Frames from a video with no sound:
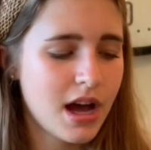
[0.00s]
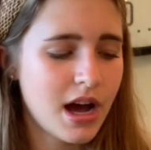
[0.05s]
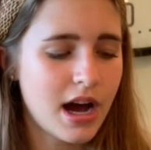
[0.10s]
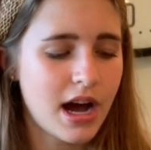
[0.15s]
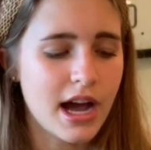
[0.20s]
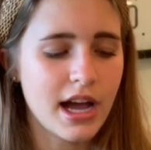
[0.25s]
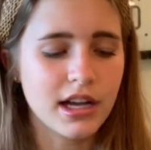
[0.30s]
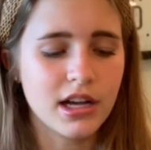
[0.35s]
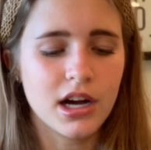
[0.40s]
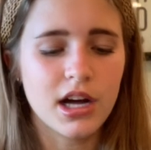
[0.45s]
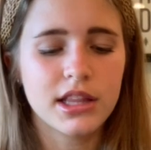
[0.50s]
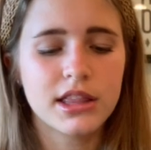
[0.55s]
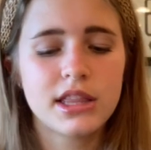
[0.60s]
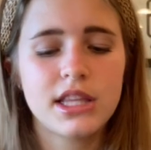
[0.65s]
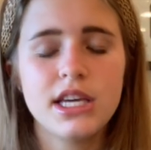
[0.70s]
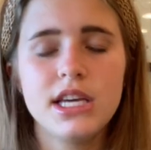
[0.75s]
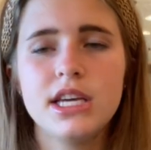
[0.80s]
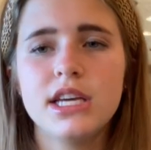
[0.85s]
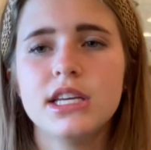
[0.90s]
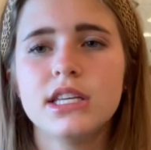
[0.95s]
I got
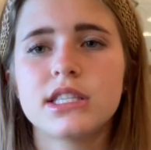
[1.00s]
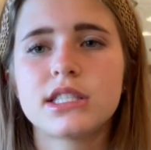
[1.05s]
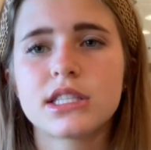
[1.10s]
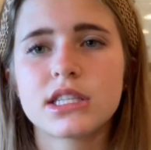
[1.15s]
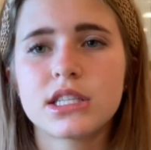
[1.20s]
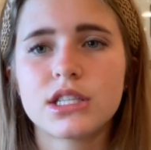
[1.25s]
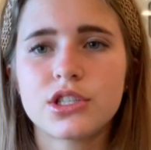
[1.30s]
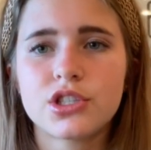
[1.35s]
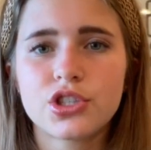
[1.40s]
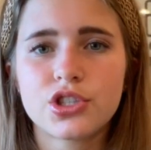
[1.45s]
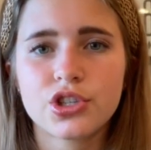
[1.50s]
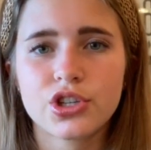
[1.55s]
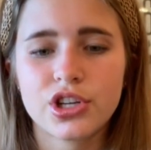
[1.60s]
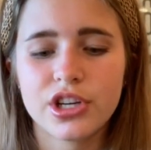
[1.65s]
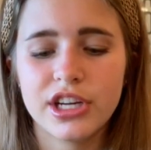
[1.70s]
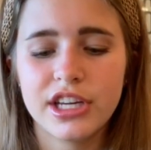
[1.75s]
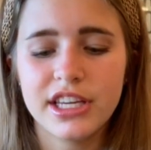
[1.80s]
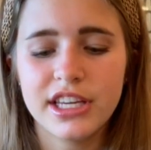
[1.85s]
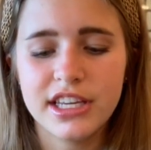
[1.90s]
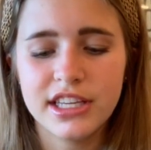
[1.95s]
these
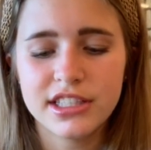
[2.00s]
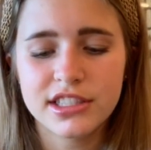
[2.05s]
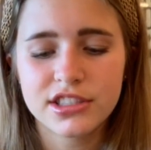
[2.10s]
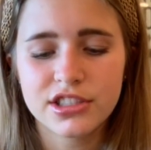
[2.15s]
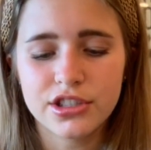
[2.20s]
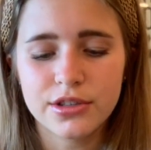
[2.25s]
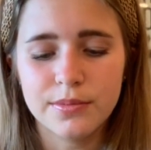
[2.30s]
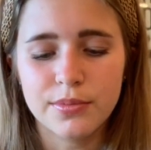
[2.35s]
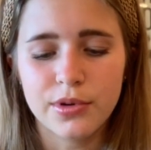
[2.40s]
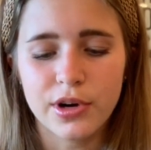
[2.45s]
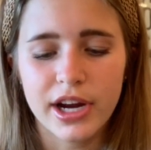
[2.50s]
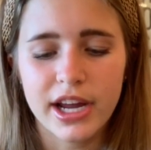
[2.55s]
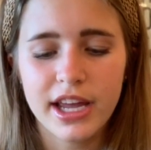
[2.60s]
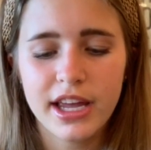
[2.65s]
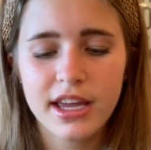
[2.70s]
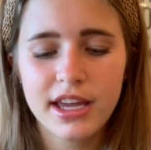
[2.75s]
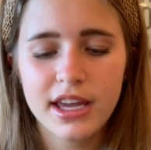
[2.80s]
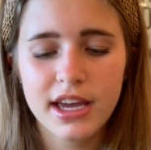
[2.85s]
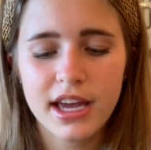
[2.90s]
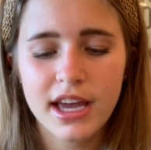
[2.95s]
during Easter
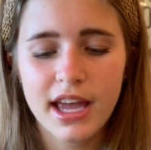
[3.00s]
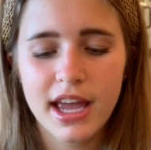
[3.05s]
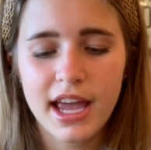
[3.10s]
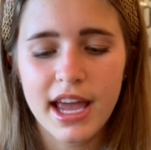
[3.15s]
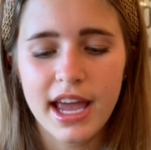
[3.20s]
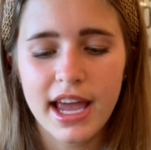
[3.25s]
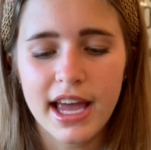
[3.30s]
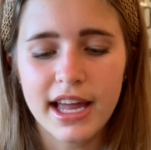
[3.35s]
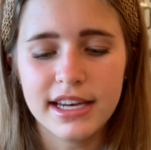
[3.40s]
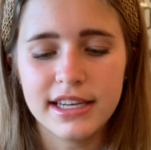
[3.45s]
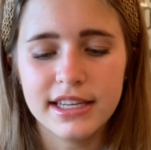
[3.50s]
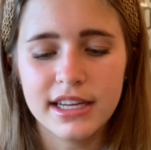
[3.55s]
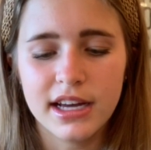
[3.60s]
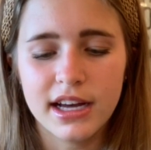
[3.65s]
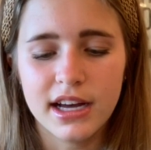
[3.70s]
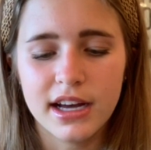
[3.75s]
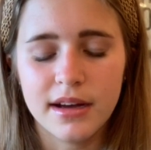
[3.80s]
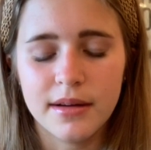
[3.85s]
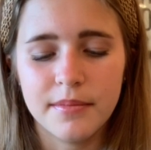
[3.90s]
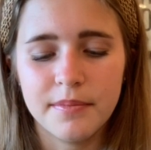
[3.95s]
break and
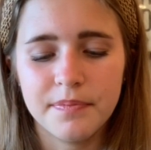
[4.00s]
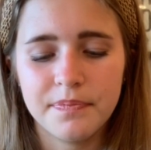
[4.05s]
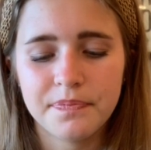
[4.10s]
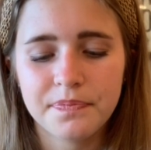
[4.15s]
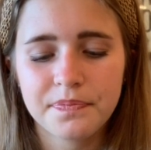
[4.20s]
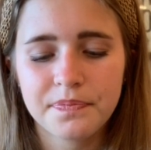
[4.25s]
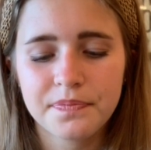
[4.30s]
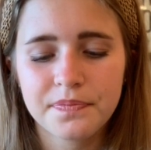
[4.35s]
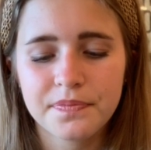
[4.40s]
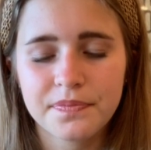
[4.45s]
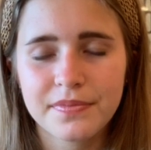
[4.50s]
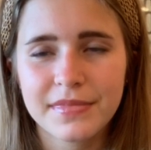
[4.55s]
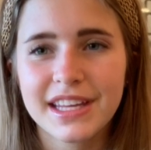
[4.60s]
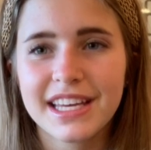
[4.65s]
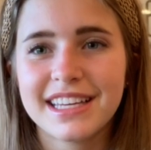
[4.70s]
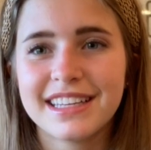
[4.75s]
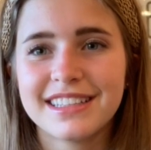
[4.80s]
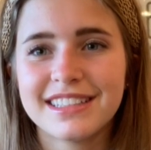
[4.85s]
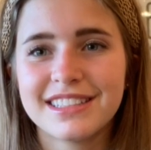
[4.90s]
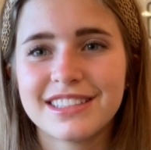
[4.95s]
um,
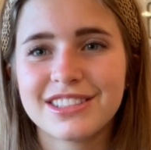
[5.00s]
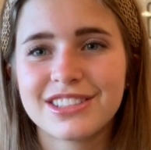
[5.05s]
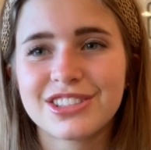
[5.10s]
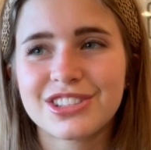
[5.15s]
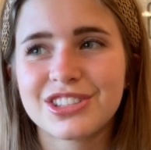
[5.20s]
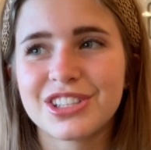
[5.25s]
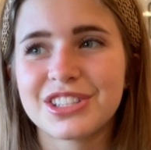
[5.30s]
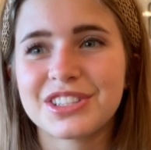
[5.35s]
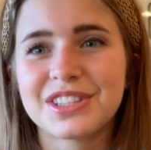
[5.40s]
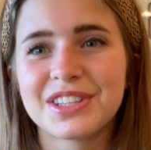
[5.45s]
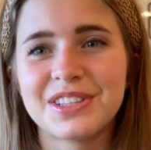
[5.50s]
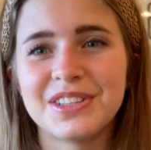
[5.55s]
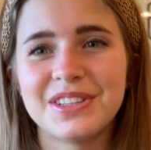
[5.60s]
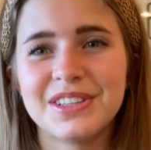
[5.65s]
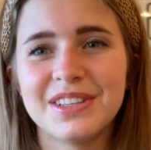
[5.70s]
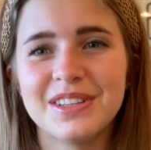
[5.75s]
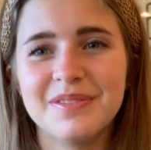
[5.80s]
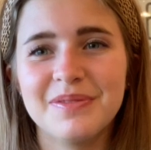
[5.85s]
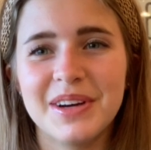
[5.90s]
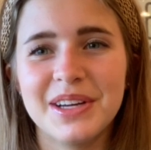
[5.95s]
just the,
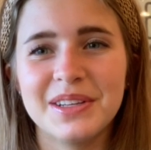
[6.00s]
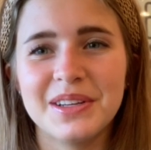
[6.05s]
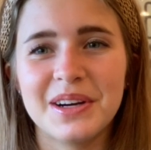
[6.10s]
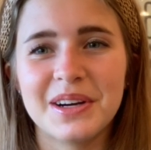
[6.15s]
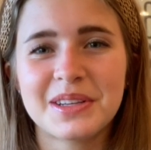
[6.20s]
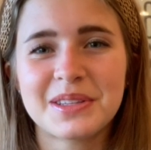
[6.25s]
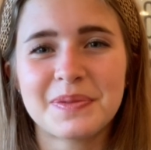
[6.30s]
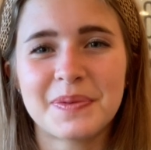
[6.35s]
my dog's